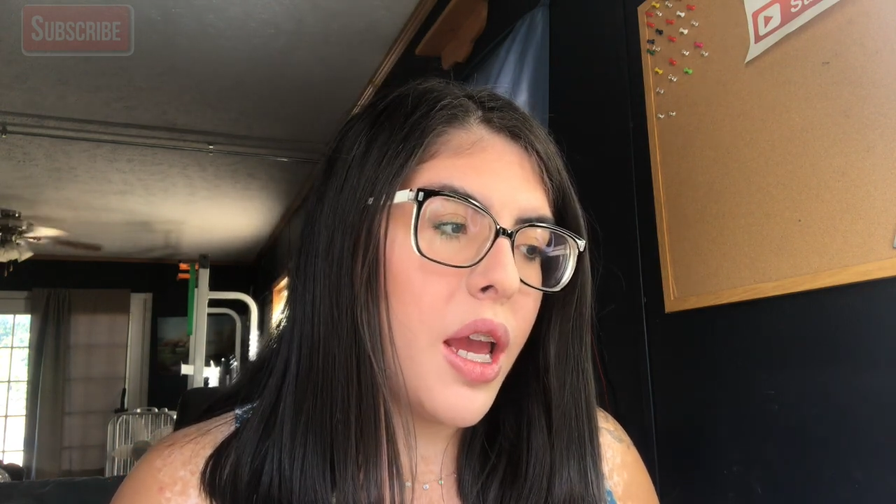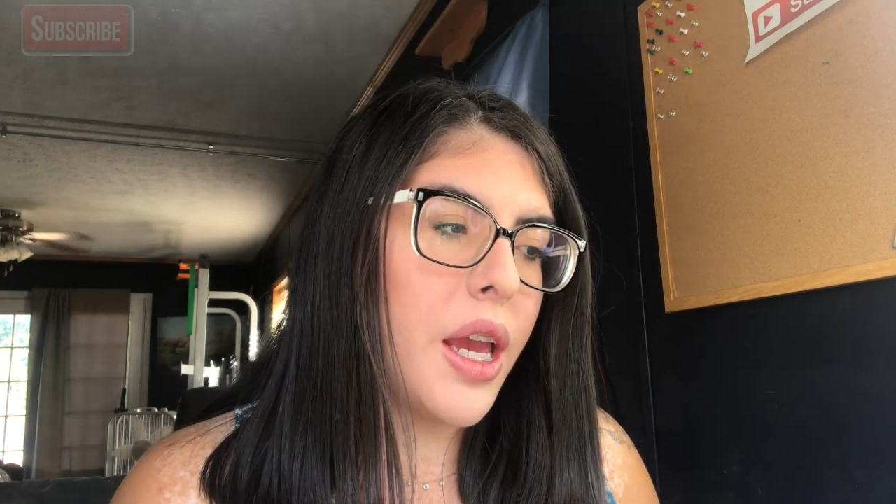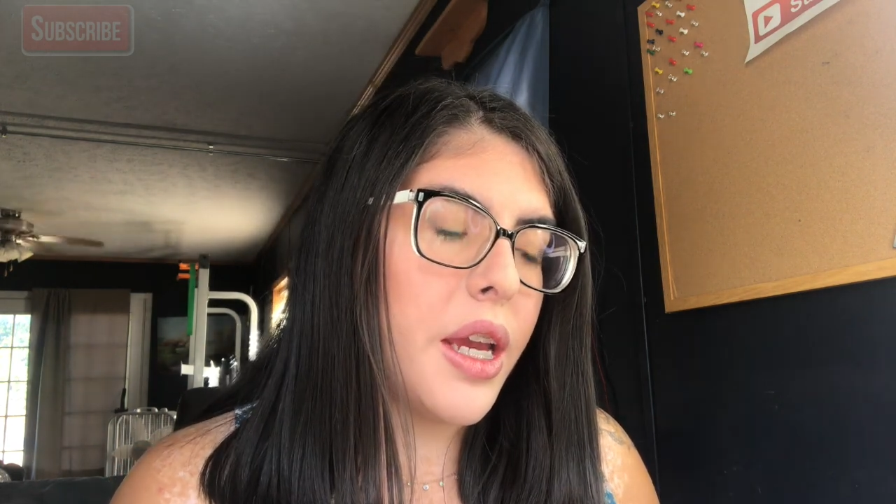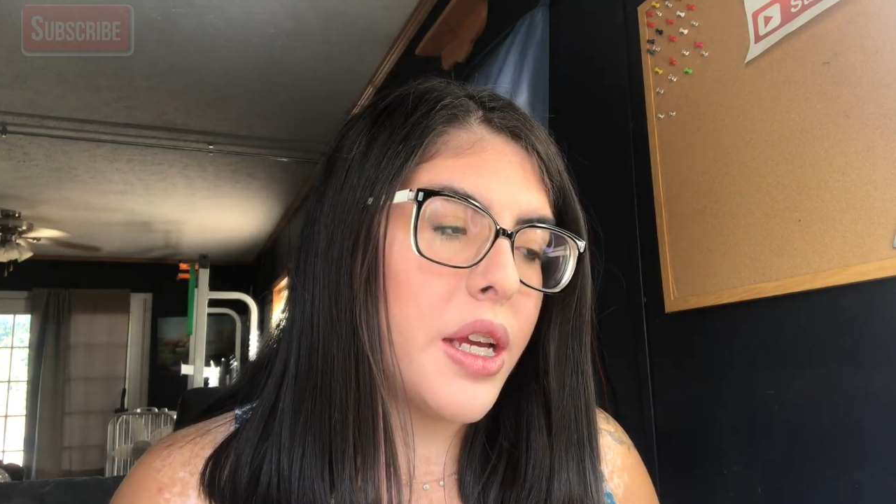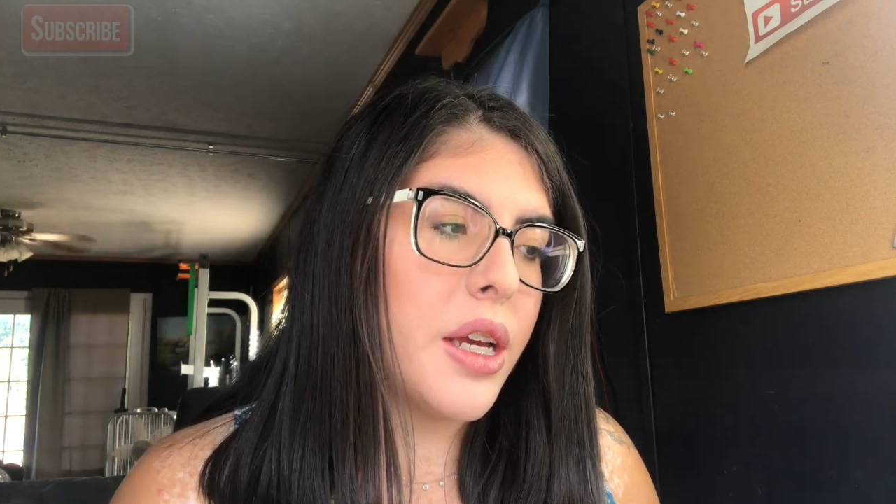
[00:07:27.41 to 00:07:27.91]

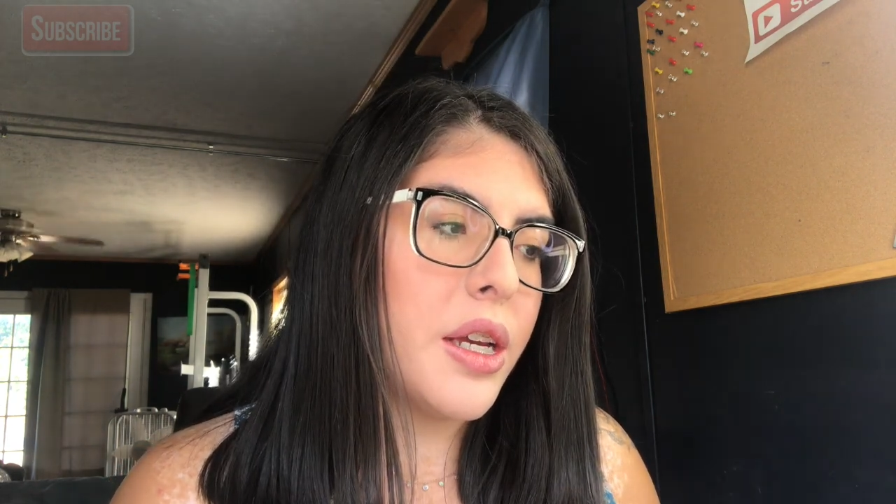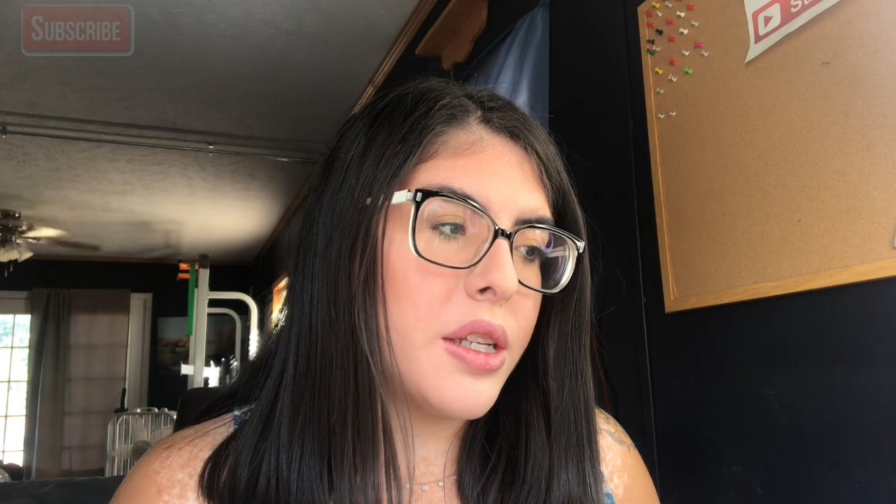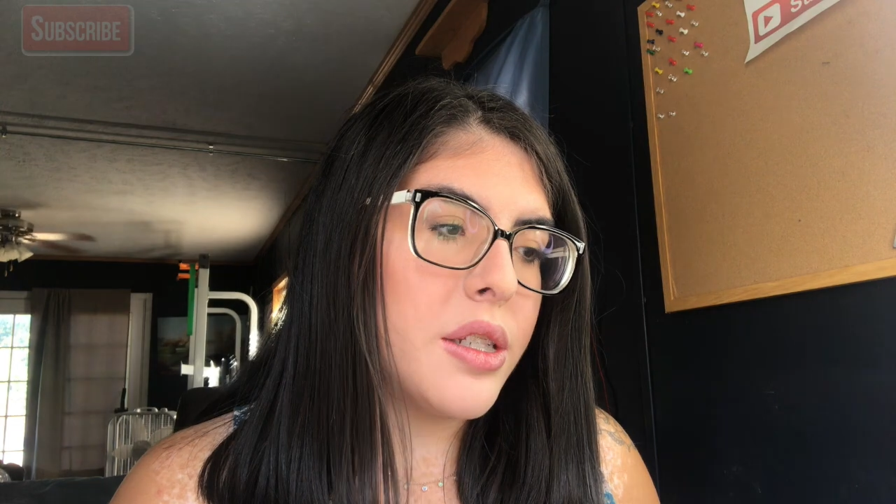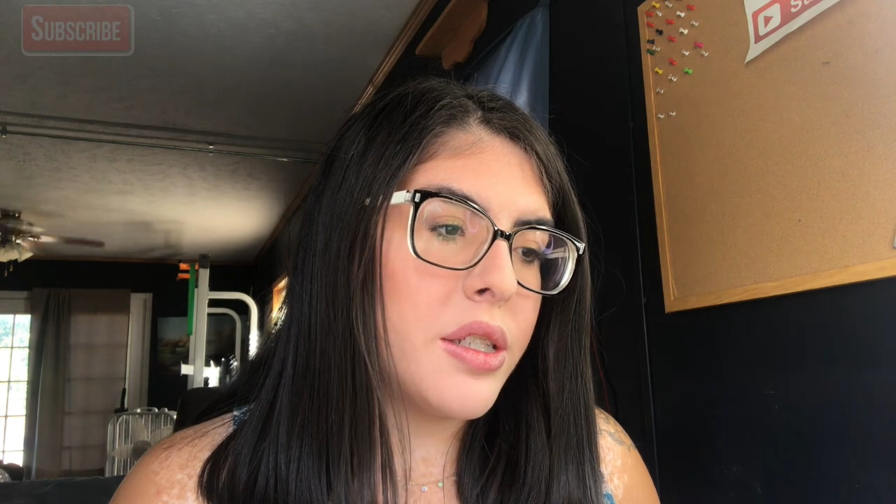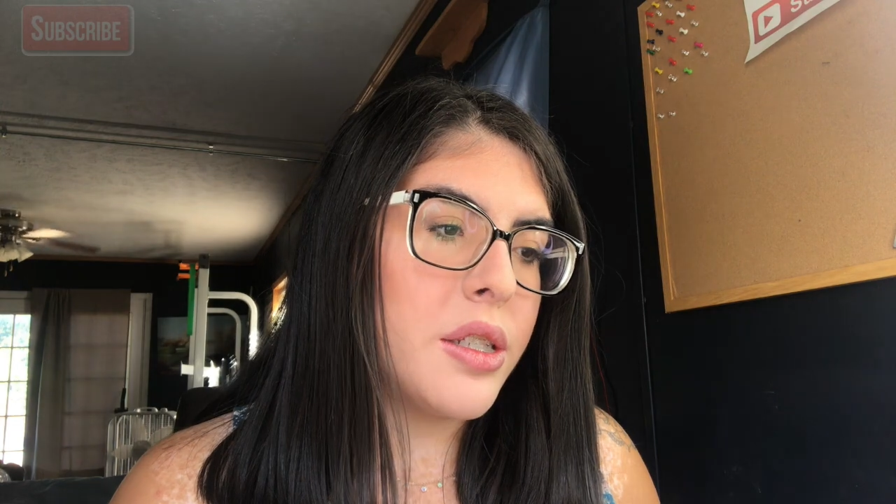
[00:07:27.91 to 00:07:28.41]

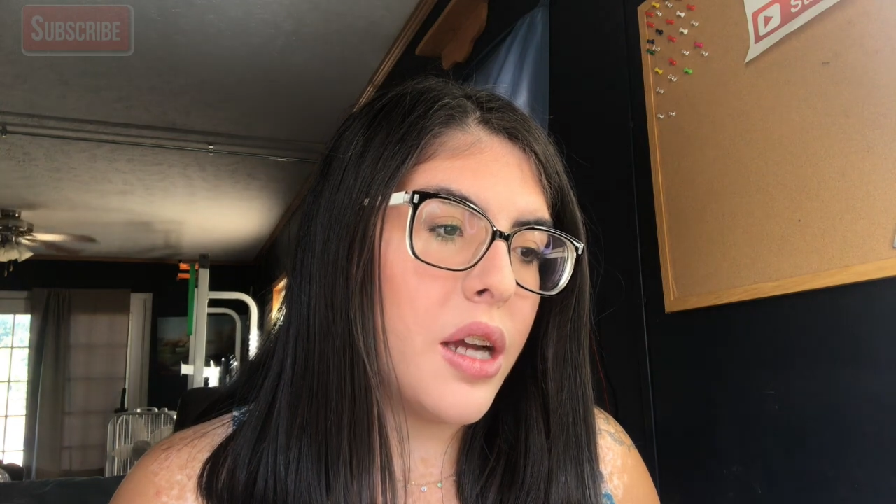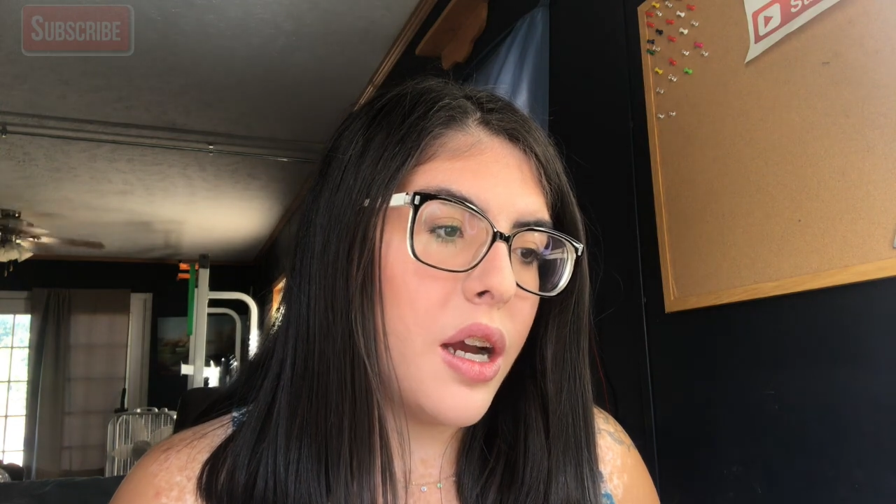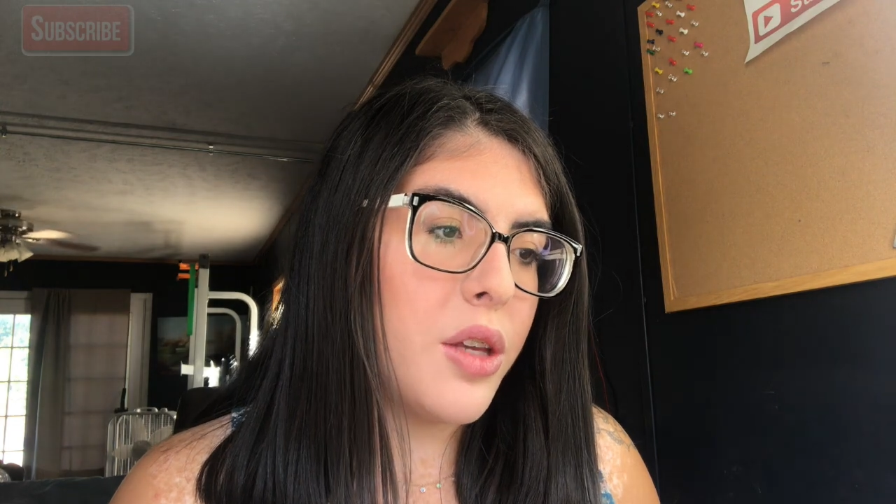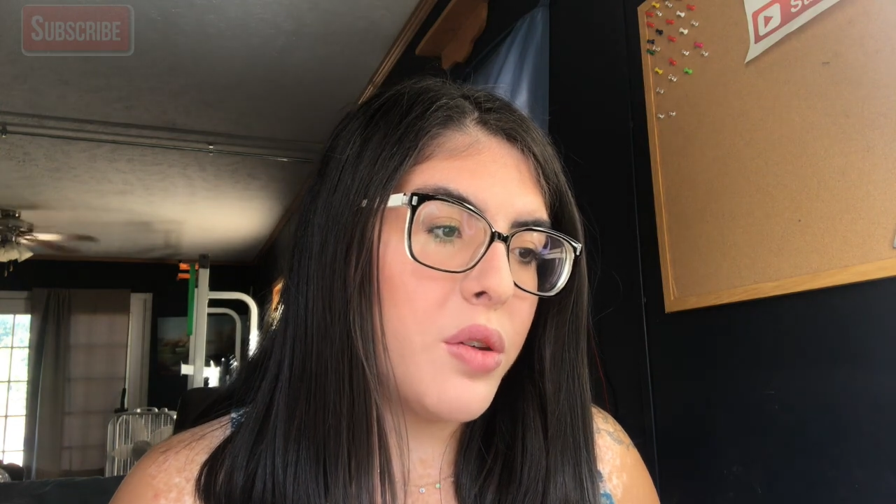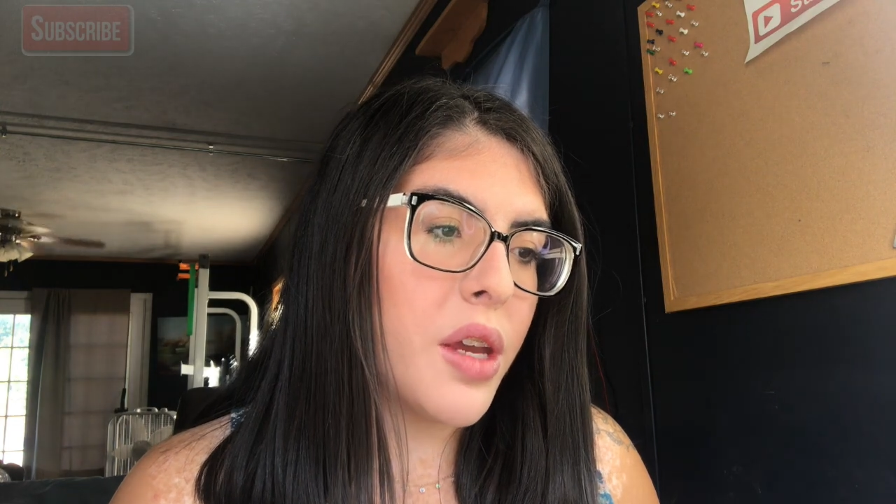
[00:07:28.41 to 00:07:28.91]
and
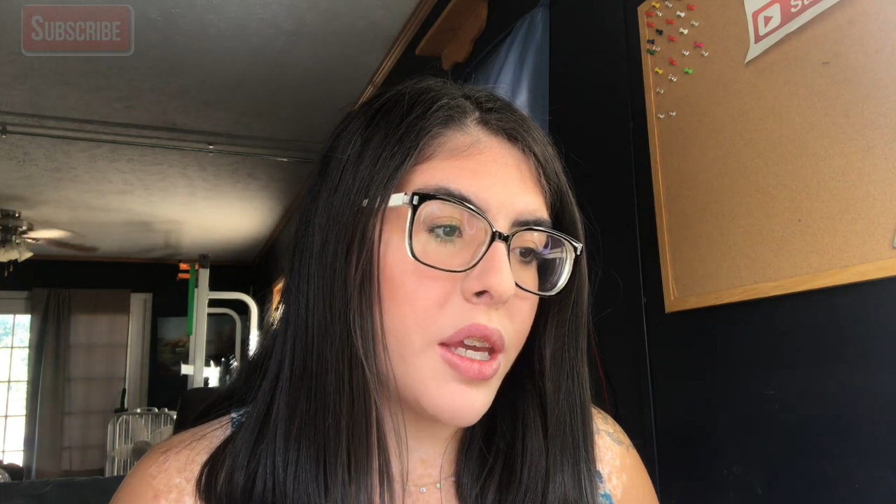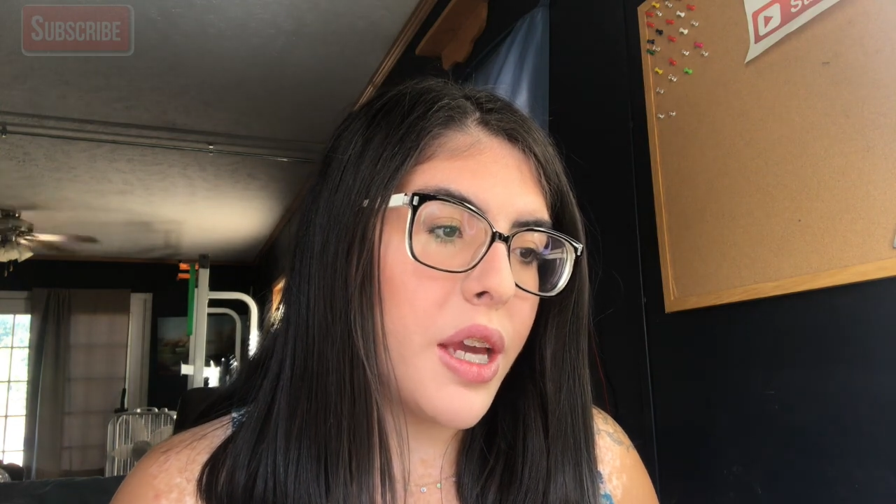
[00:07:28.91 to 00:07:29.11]
you can